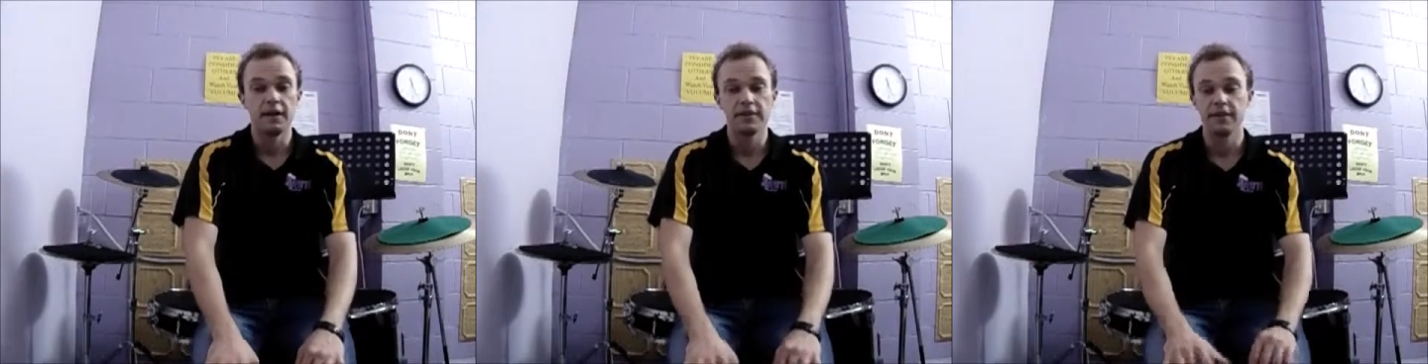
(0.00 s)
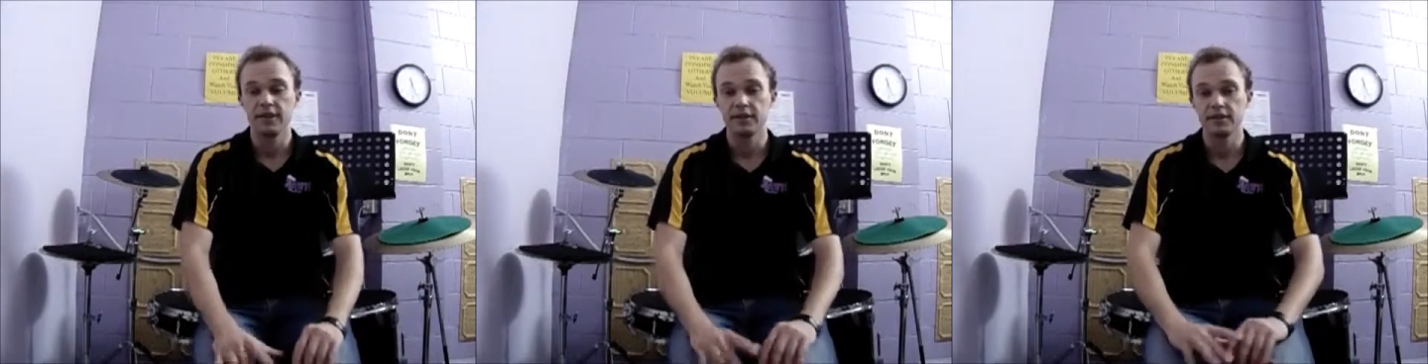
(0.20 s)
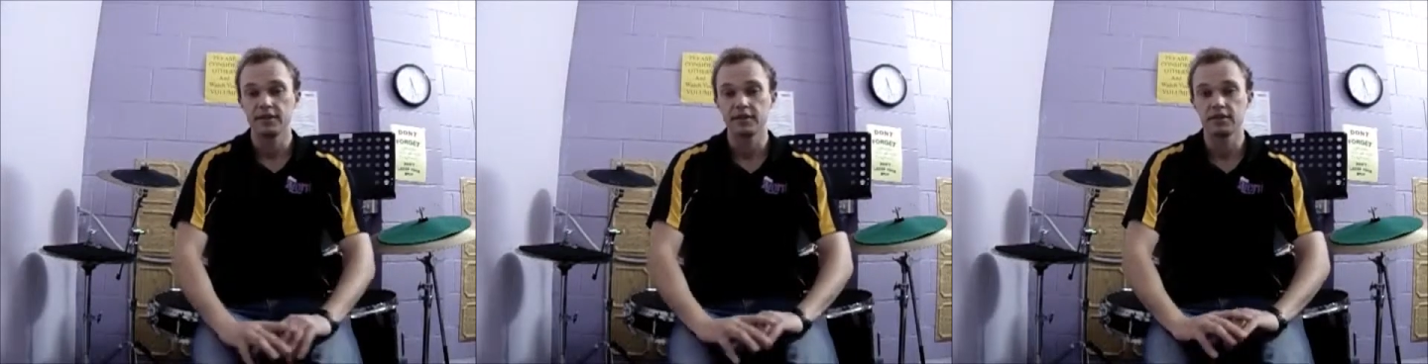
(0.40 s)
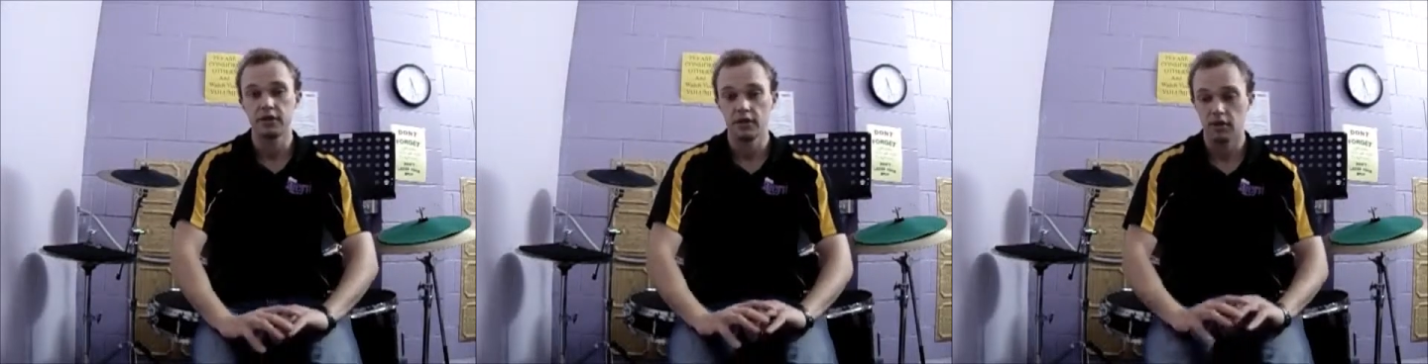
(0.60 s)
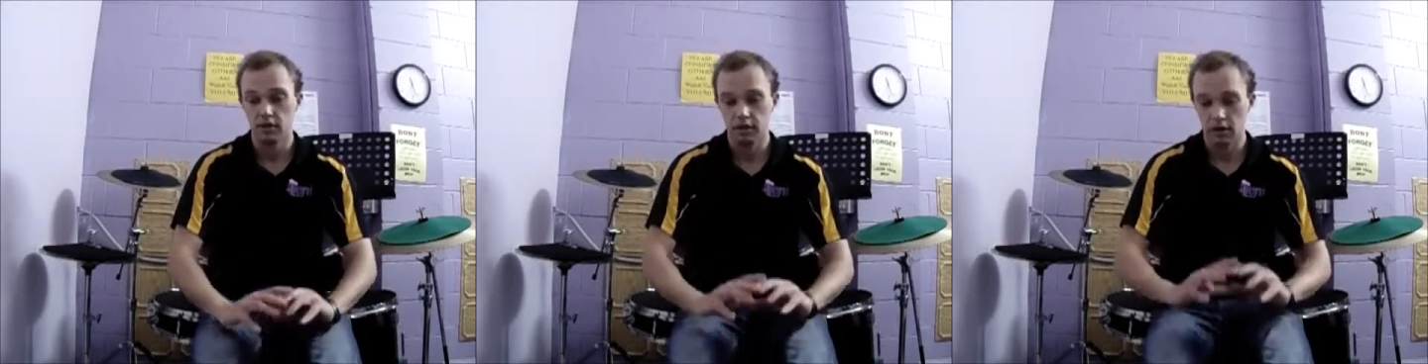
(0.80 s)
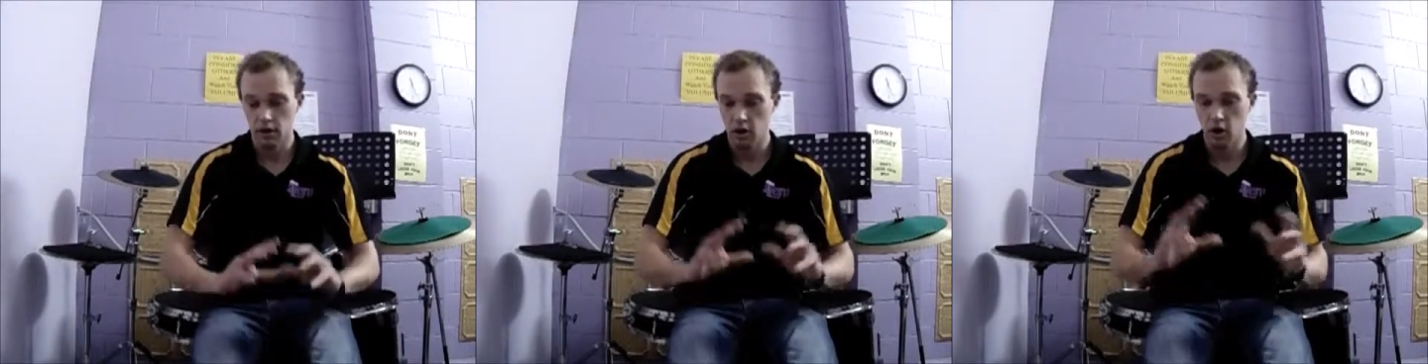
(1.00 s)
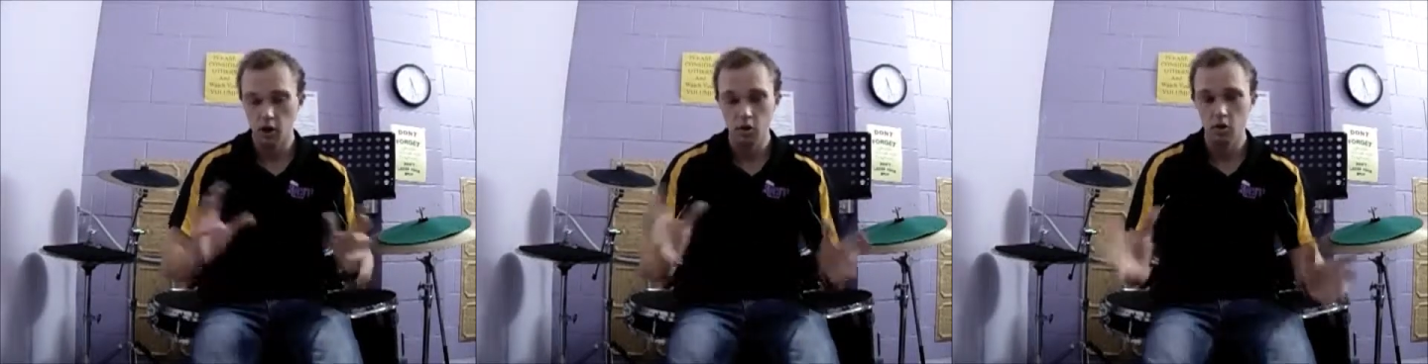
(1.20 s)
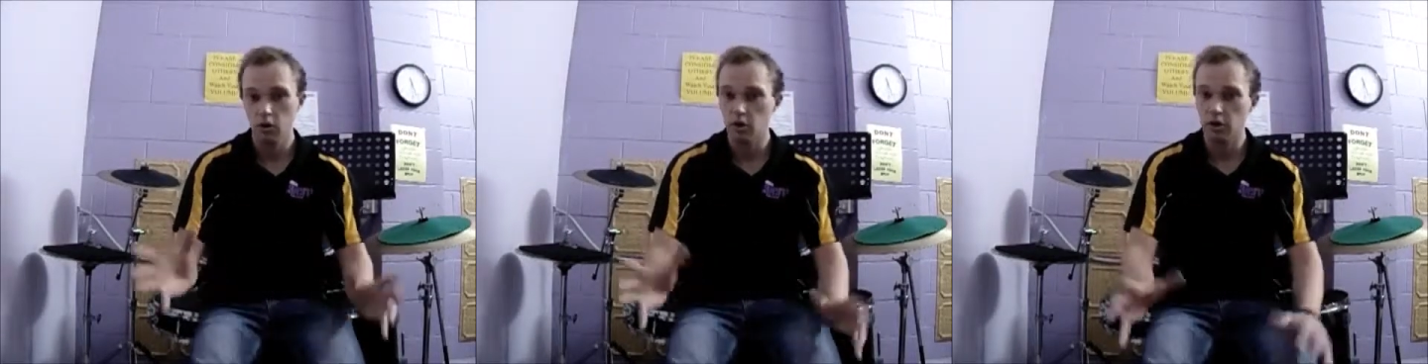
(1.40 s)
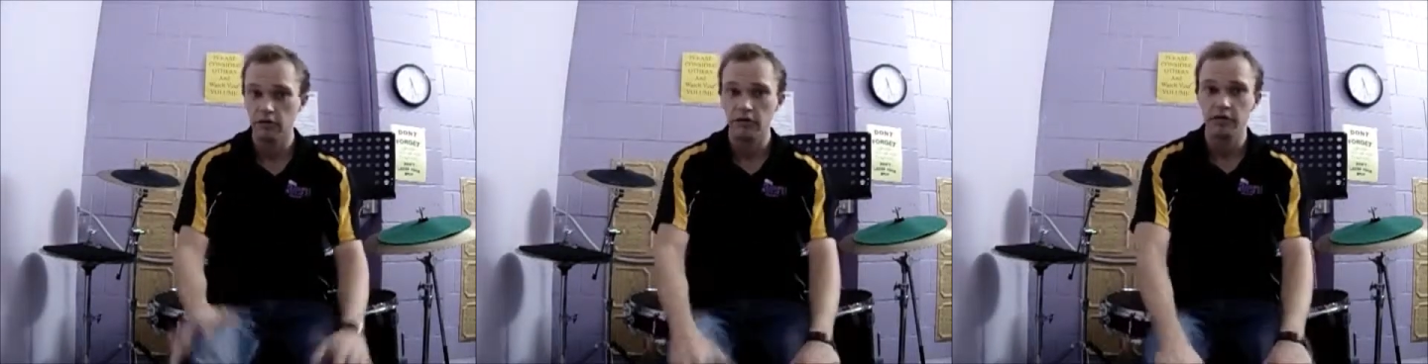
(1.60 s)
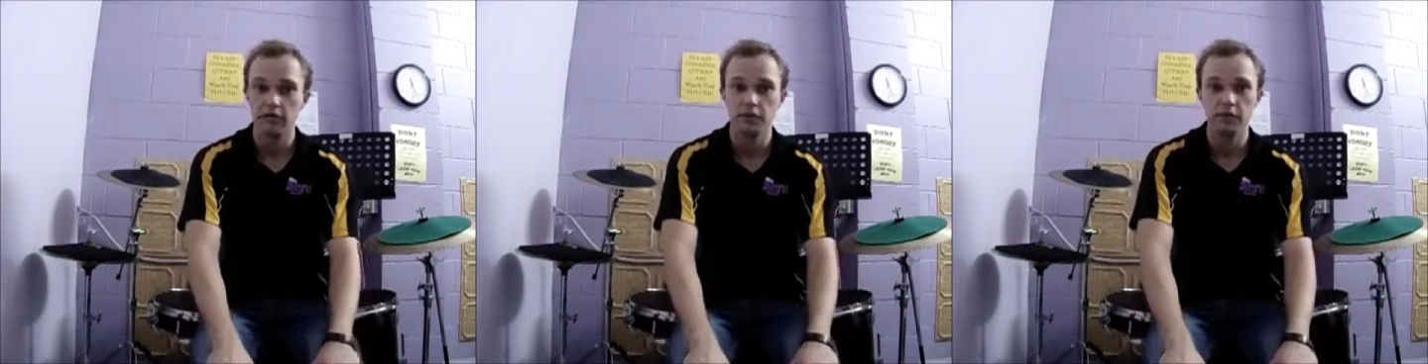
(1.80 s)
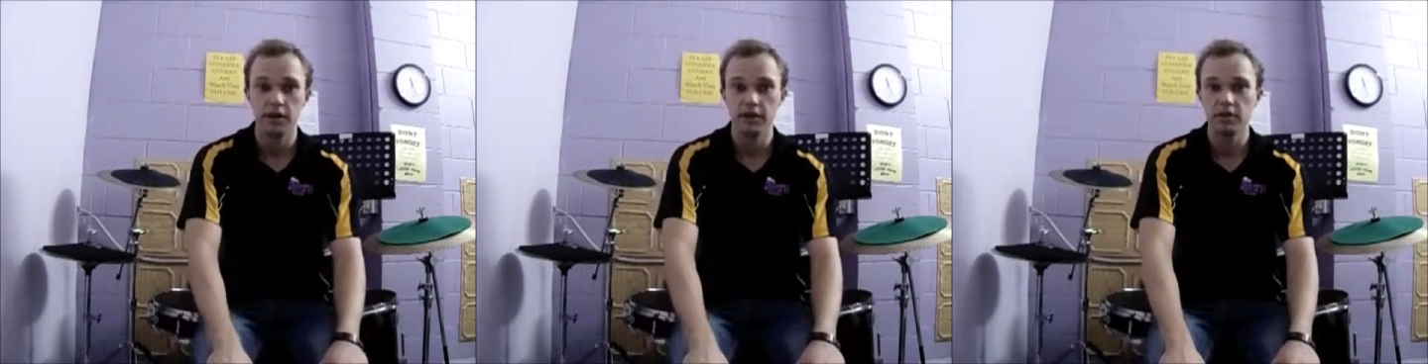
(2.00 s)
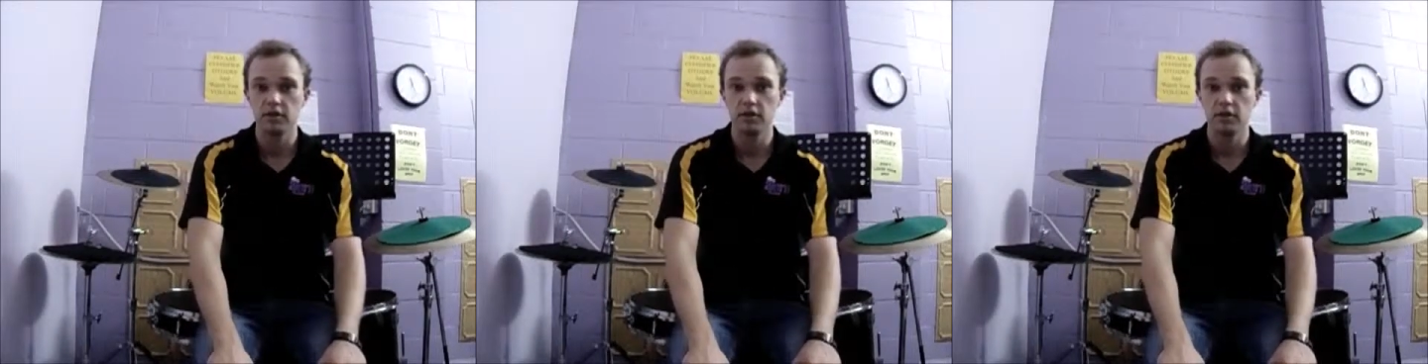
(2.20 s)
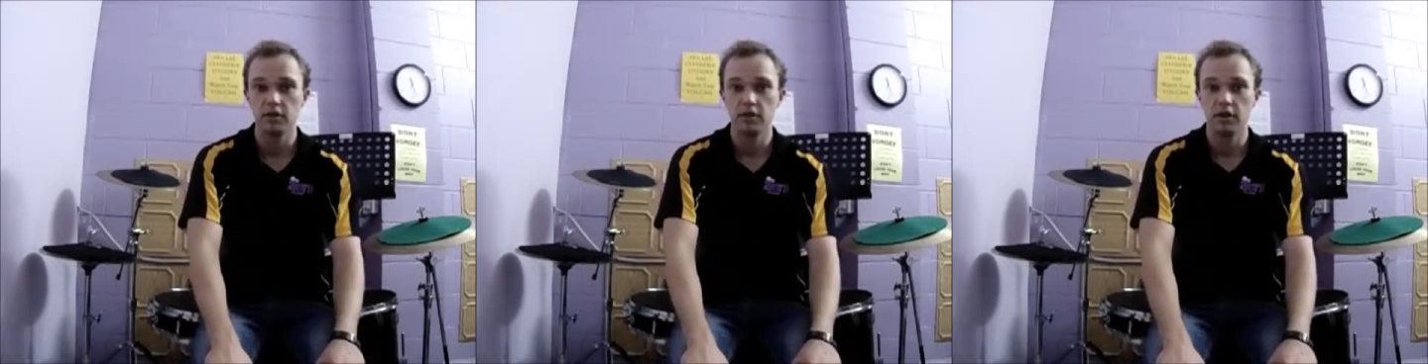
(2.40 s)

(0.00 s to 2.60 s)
There's a whole lot of information